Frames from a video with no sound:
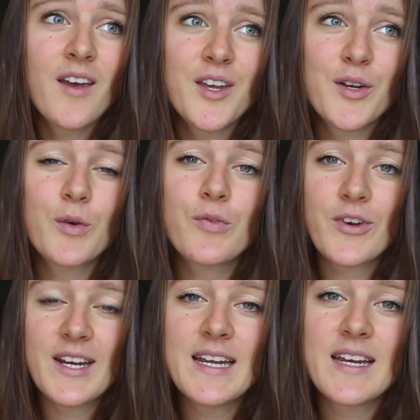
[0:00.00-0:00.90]
you know,
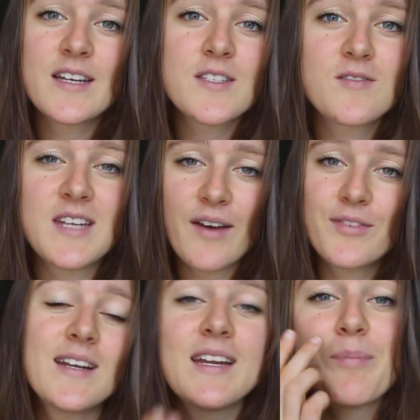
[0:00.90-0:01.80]
Freelee has
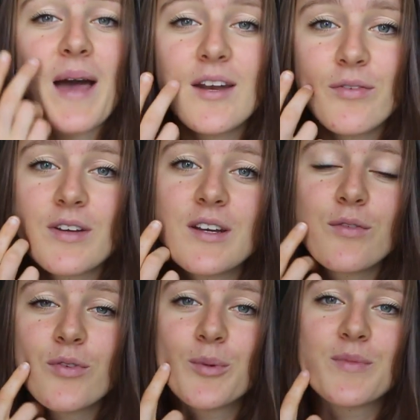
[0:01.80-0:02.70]
definitely
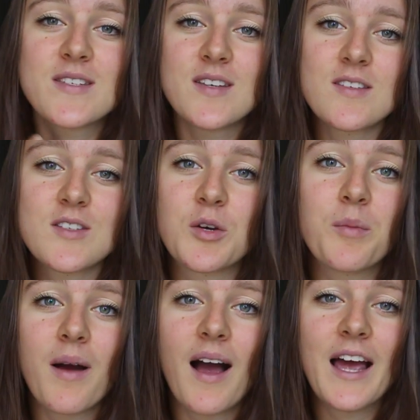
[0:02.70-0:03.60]
benefited from the
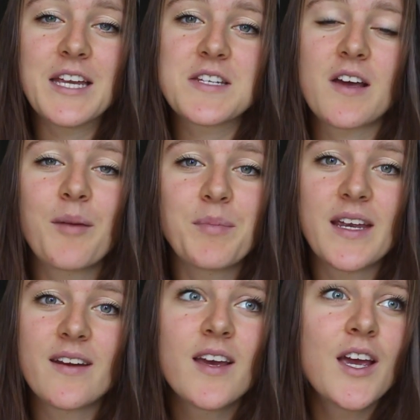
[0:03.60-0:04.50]
system. And I
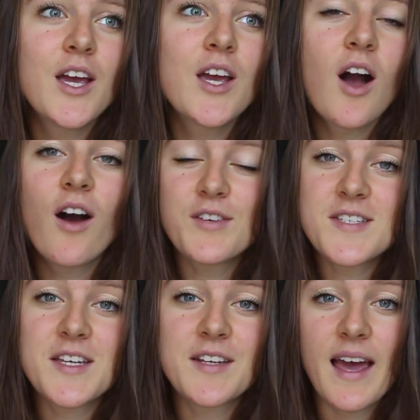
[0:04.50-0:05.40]
mean,
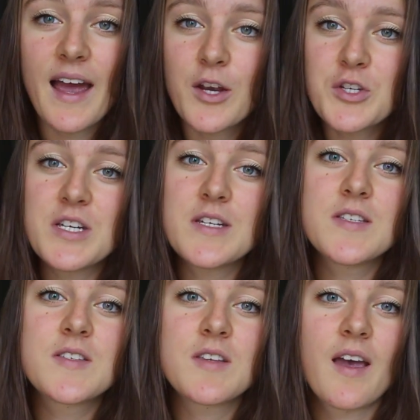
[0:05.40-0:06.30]
obviously now
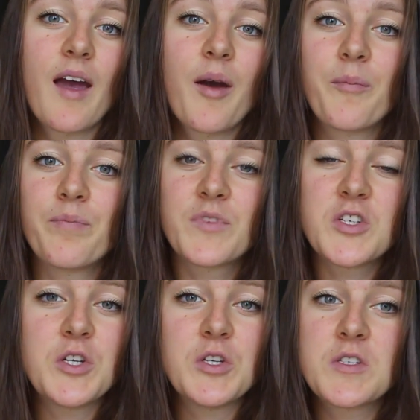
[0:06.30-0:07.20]
she's
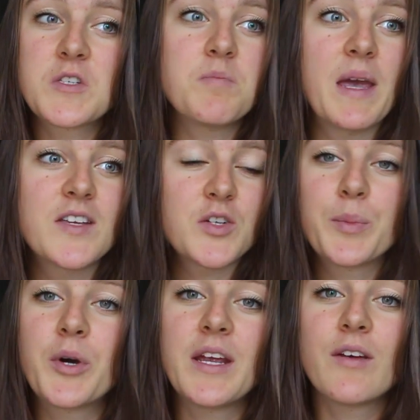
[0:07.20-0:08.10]
makes her
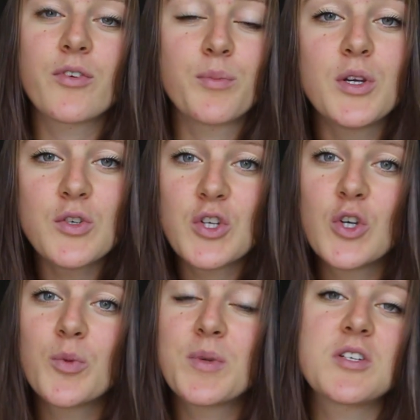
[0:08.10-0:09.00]
money from
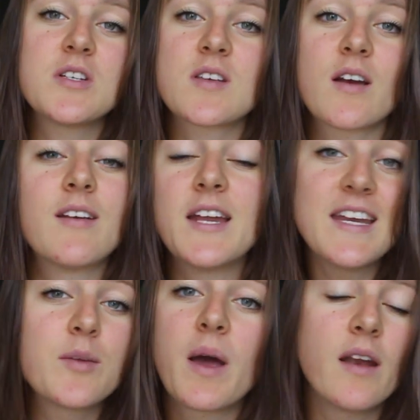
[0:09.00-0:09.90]
YouTube, and she's an
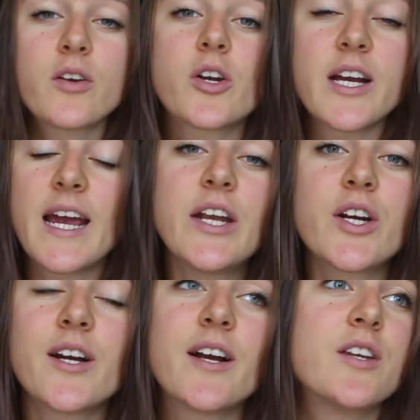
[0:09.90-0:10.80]
independent
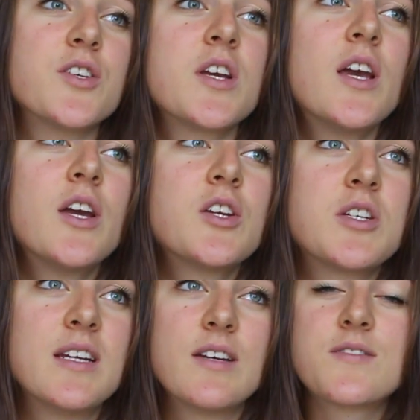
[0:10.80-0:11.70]
creator, and
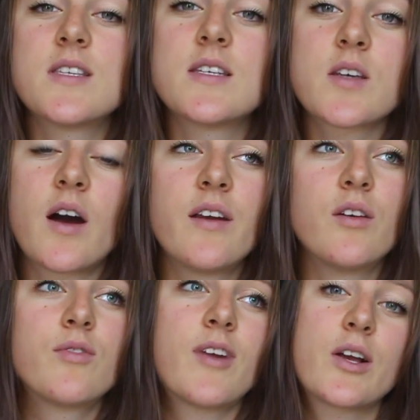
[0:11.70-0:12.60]
she lives this kind
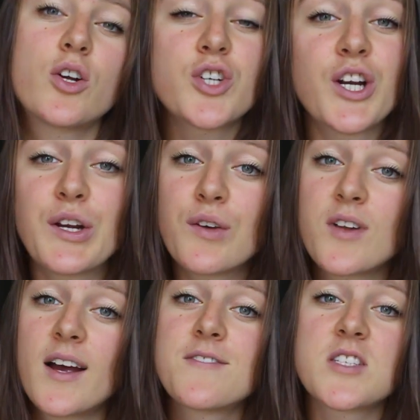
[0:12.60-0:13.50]
of like alternative
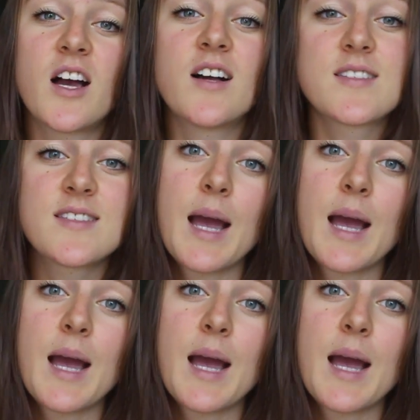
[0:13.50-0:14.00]
lifestyle,